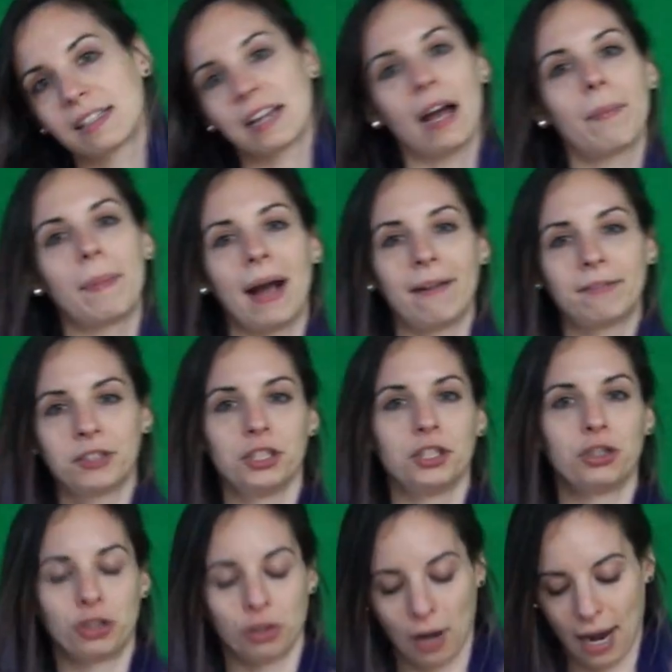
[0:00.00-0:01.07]
step after
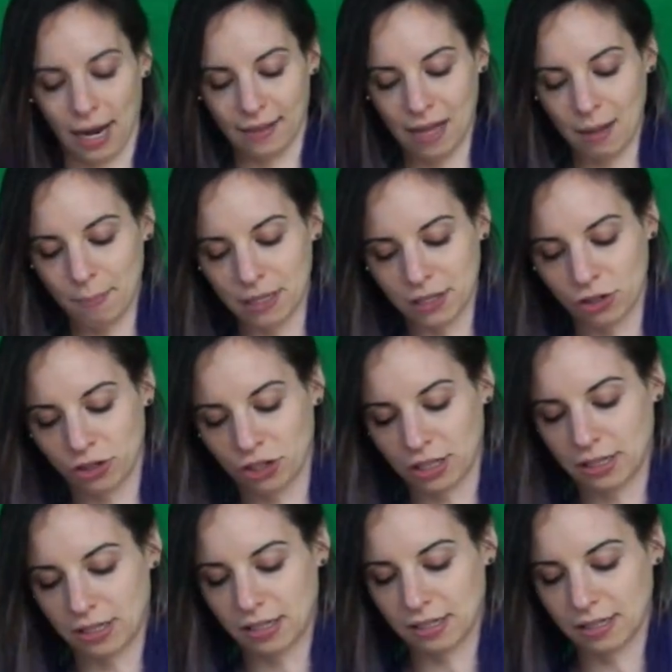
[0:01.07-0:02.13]
you dry them is to
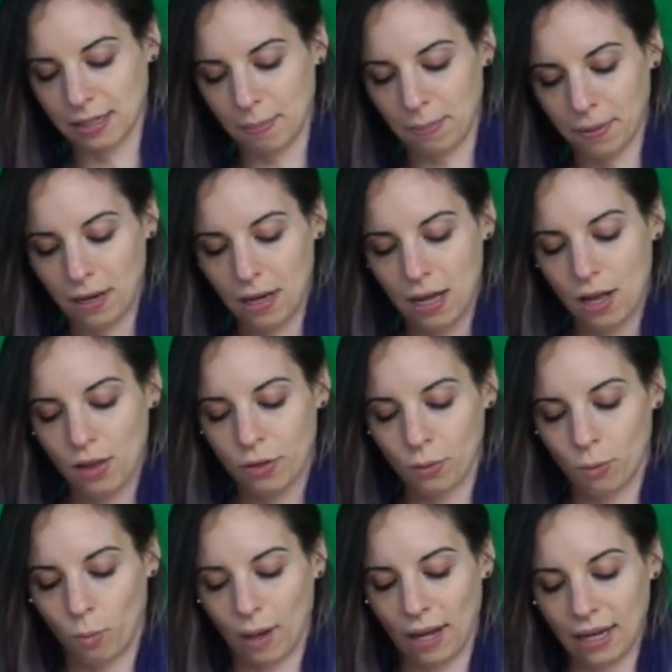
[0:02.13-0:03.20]
just snip the
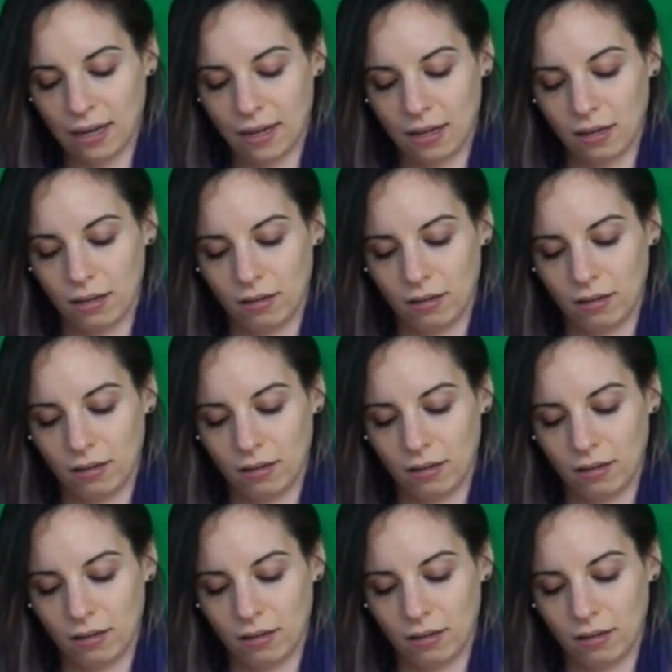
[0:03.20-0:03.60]
wick,